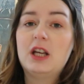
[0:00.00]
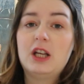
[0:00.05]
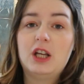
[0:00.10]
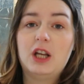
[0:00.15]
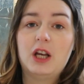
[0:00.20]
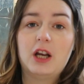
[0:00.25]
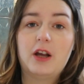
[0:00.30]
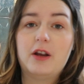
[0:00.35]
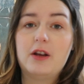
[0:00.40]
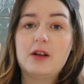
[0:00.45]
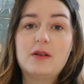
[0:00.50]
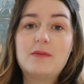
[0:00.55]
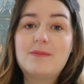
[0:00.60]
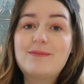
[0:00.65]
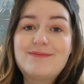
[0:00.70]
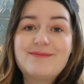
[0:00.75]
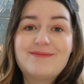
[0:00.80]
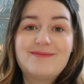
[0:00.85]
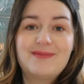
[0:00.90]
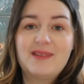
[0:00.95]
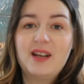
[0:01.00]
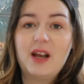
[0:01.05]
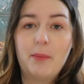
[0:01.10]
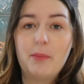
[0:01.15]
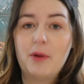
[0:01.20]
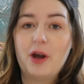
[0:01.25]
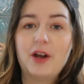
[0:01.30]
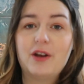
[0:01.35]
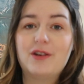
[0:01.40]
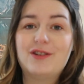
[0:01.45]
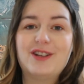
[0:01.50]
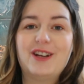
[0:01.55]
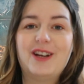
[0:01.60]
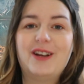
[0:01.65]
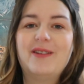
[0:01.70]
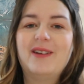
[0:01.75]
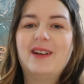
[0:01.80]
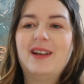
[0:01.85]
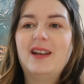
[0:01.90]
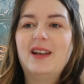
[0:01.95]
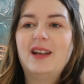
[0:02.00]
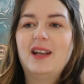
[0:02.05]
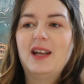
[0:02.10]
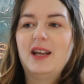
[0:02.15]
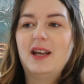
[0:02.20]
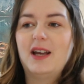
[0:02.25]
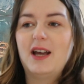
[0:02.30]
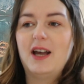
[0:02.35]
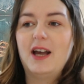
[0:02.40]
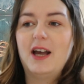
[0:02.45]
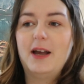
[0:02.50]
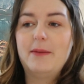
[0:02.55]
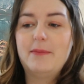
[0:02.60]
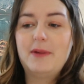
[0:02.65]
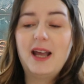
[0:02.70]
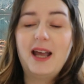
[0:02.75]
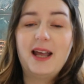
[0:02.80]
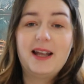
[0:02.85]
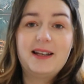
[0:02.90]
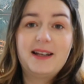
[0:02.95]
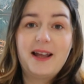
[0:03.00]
you know, I'm going to. Yeah,